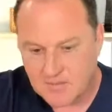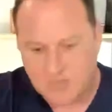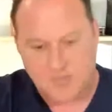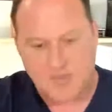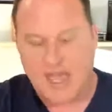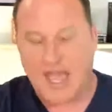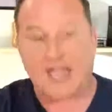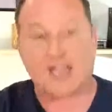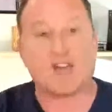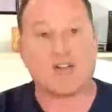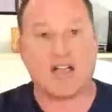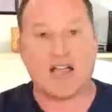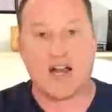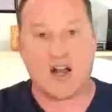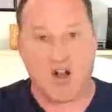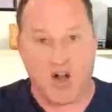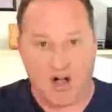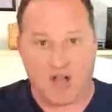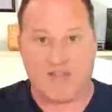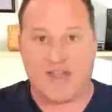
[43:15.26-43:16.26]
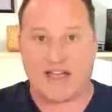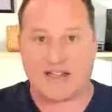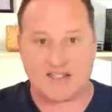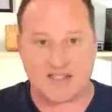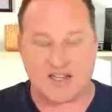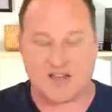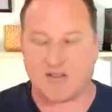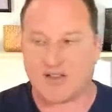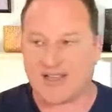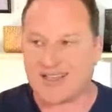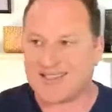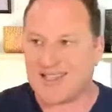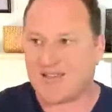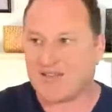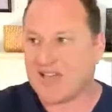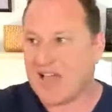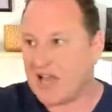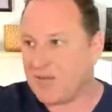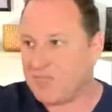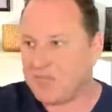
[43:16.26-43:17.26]
I created all that stuff because I've
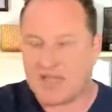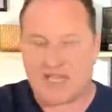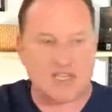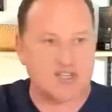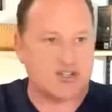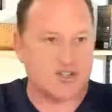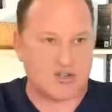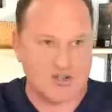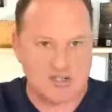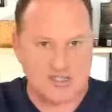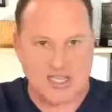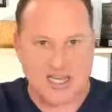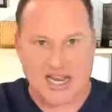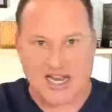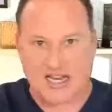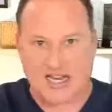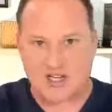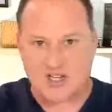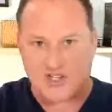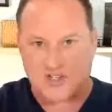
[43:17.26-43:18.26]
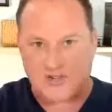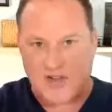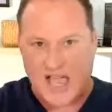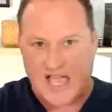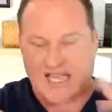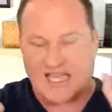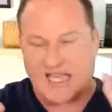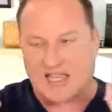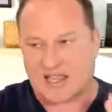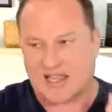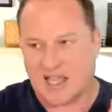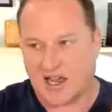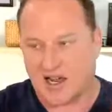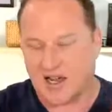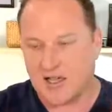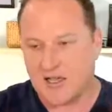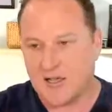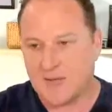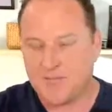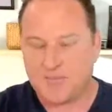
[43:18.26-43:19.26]
got pictures that I can just drag in
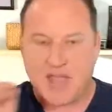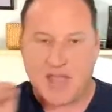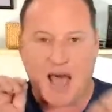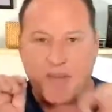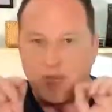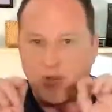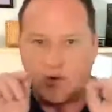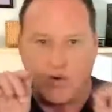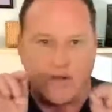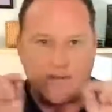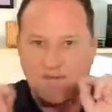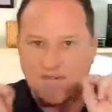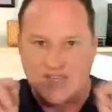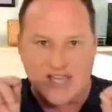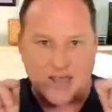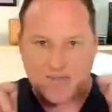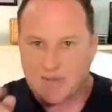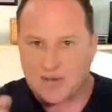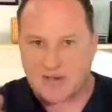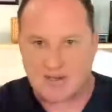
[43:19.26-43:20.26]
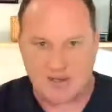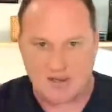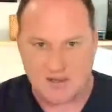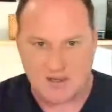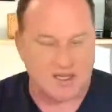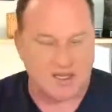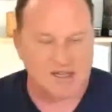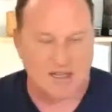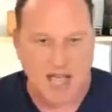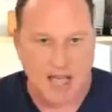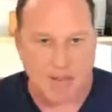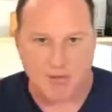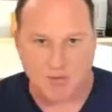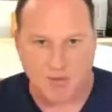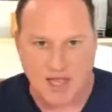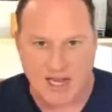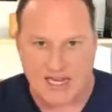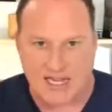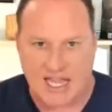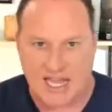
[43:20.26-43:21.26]
there. I'm the one typing the
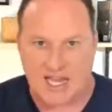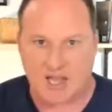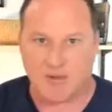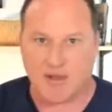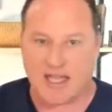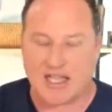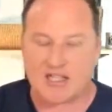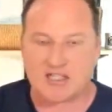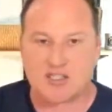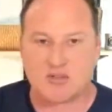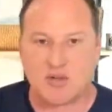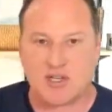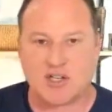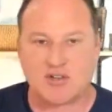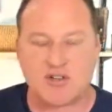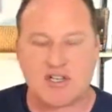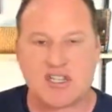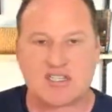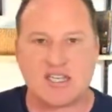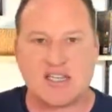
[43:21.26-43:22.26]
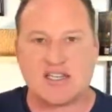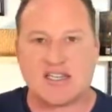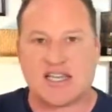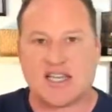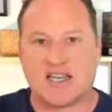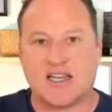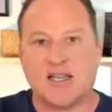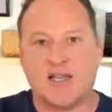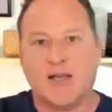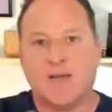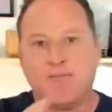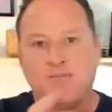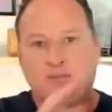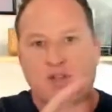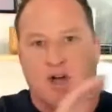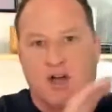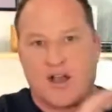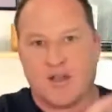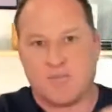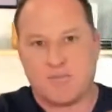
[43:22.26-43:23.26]
copywriting anyway. And so what Kristen did
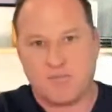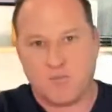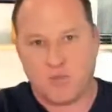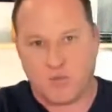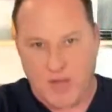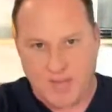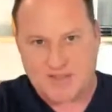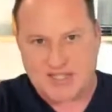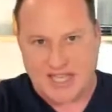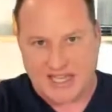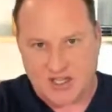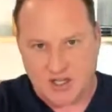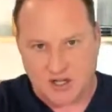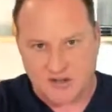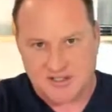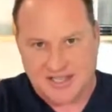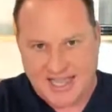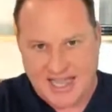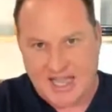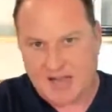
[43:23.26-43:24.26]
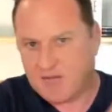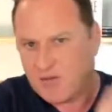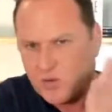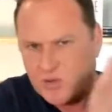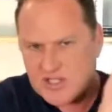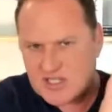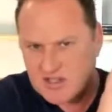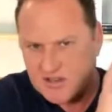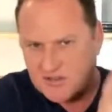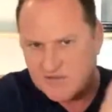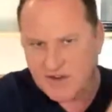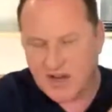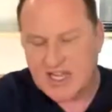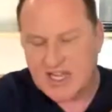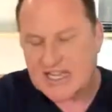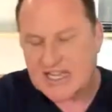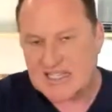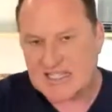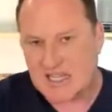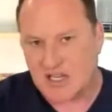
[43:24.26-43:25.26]
on a website called Canva, which is a very
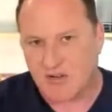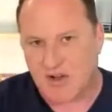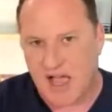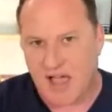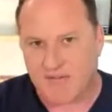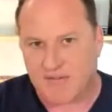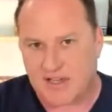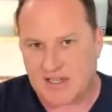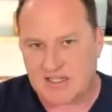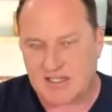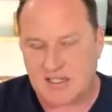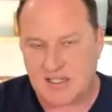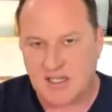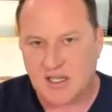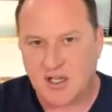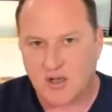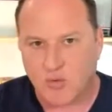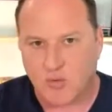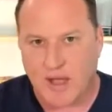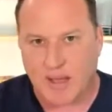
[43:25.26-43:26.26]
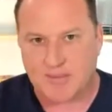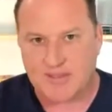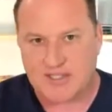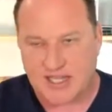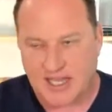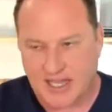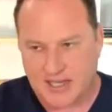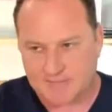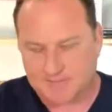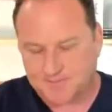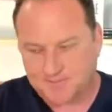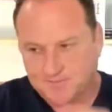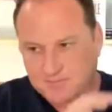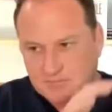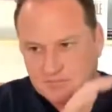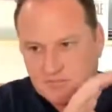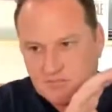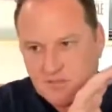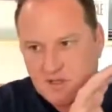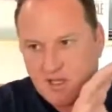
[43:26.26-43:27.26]
easy graphics website,
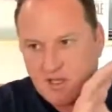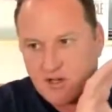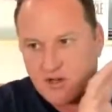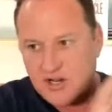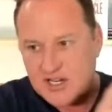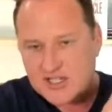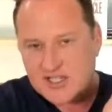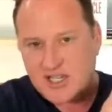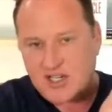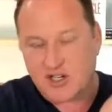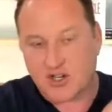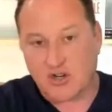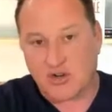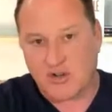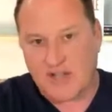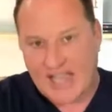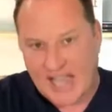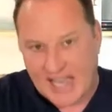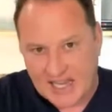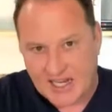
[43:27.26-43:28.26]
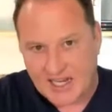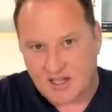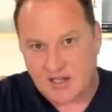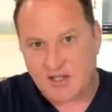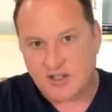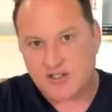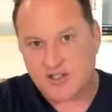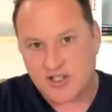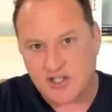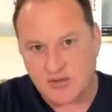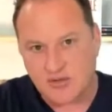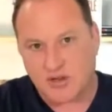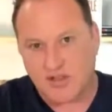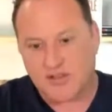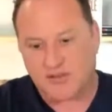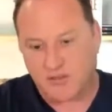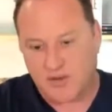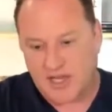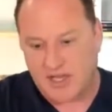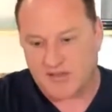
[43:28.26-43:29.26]
Kristen created 2 or
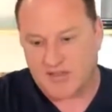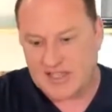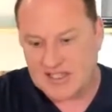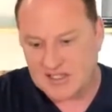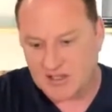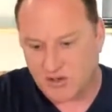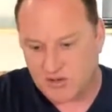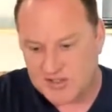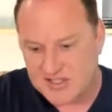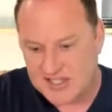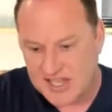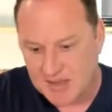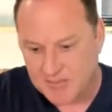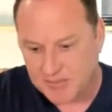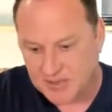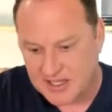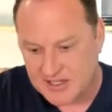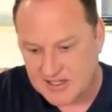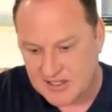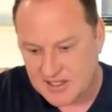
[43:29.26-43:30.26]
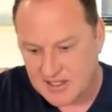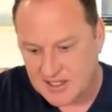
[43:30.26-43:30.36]
3 of these little templates